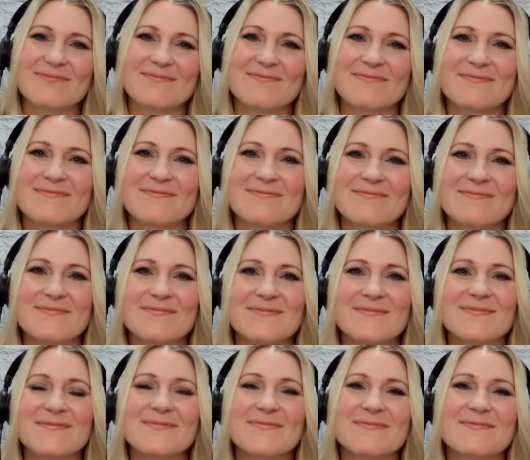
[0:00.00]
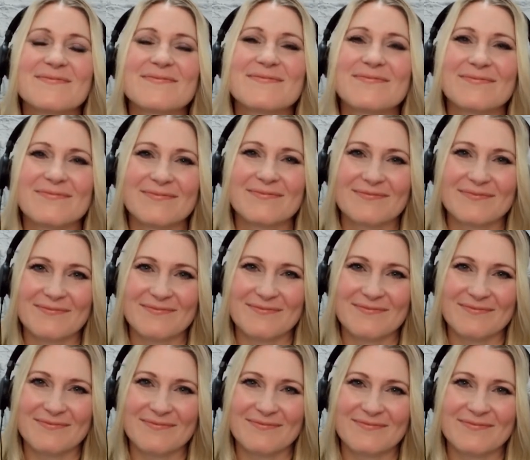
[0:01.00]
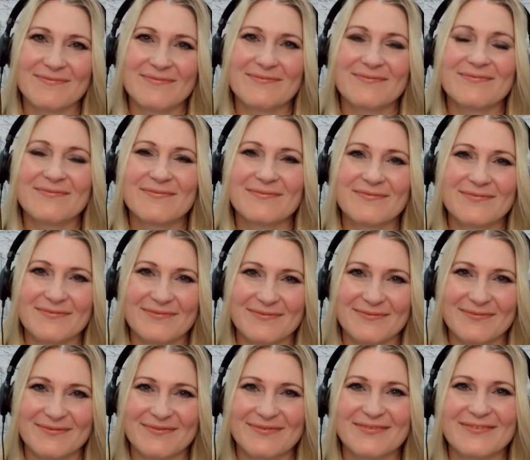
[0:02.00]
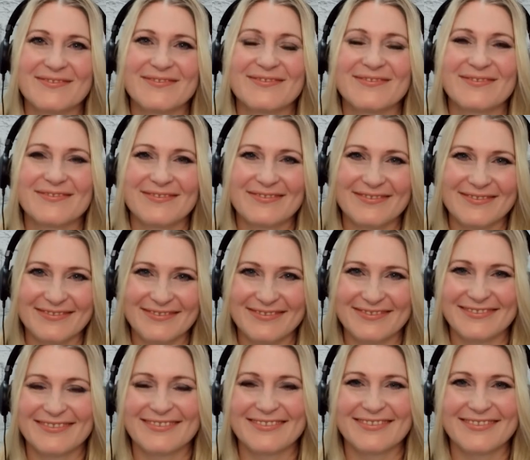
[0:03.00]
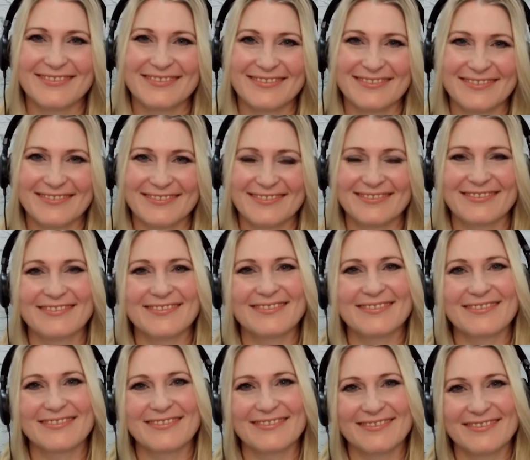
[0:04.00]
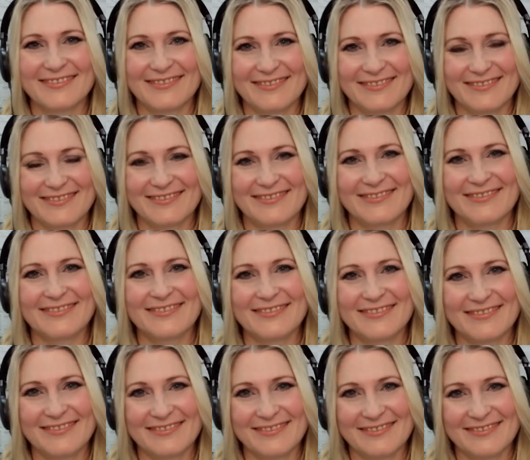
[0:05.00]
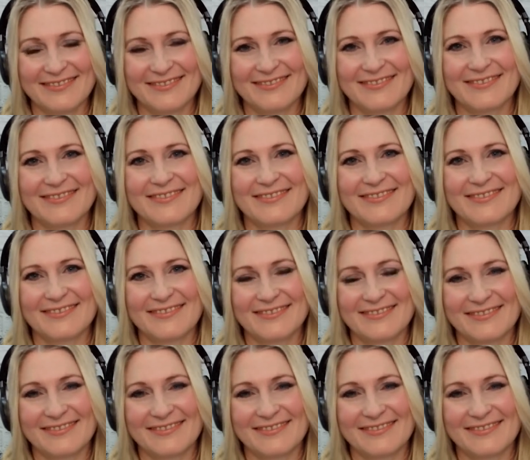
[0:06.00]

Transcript: (silent)